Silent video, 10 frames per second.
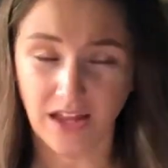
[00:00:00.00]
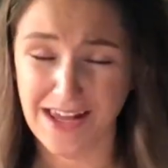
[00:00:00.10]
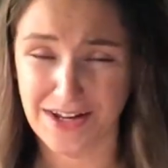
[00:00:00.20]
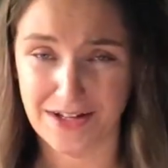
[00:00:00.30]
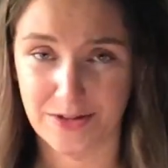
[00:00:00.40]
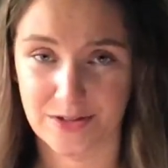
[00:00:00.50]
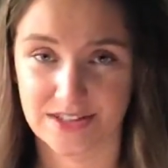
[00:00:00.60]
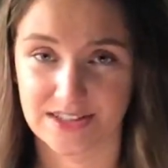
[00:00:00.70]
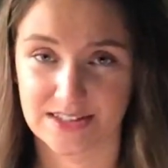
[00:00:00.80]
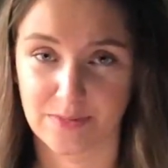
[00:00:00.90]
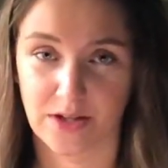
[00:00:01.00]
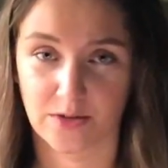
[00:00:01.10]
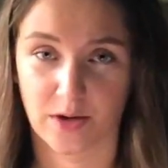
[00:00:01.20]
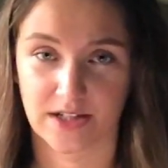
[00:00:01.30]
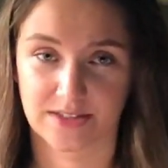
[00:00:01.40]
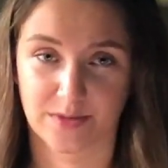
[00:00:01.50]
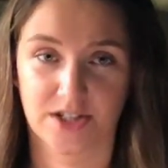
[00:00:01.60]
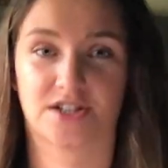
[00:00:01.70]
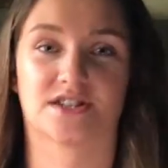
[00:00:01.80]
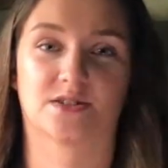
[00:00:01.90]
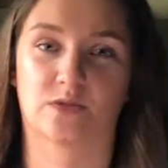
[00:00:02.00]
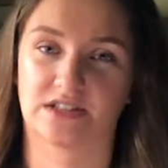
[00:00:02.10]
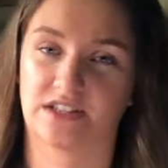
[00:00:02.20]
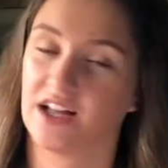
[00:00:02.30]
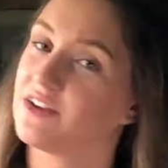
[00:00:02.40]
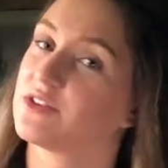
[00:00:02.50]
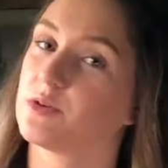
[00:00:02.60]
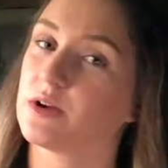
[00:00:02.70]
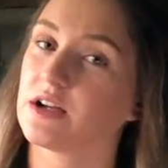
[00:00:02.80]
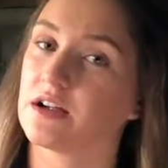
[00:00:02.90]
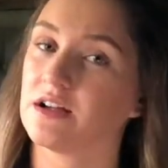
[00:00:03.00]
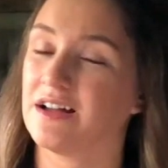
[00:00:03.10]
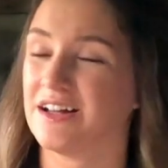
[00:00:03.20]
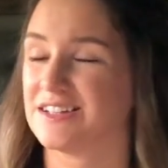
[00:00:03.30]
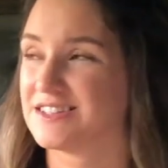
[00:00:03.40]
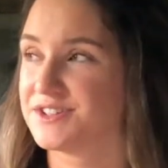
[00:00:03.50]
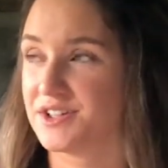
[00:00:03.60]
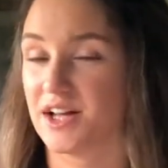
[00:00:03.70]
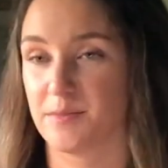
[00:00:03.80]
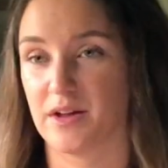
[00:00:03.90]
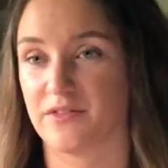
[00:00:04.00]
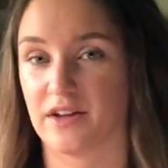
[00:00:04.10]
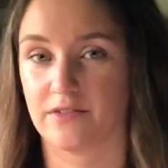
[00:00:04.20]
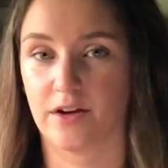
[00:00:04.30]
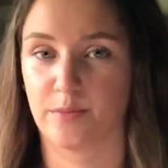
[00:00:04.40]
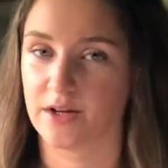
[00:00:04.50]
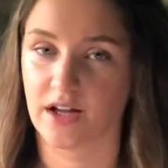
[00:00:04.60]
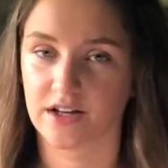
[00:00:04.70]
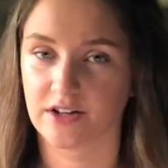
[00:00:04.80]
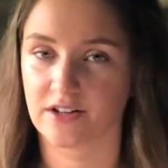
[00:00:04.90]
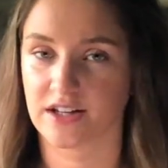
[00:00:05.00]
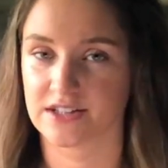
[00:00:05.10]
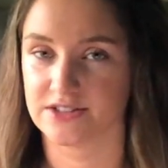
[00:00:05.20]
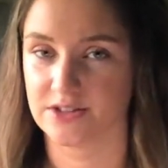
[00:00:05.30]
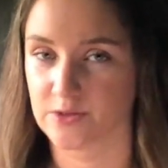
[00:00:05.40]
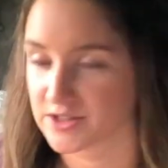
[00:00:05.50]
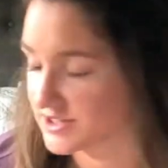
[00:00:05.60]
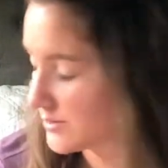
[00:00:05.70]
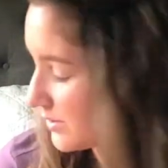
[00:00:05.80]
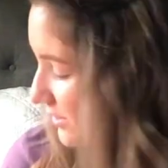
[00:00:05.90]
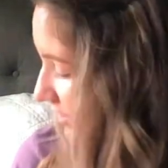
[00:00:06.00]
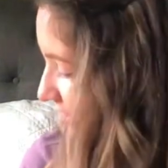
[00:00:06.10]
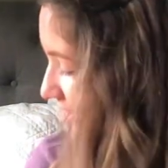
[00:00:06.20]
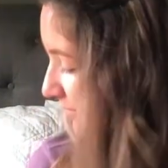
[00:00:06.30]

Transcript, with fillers: I didn't notice the smell quite as much because it wasn't everywhere. Still not my favorite, but not nearly as noticeable.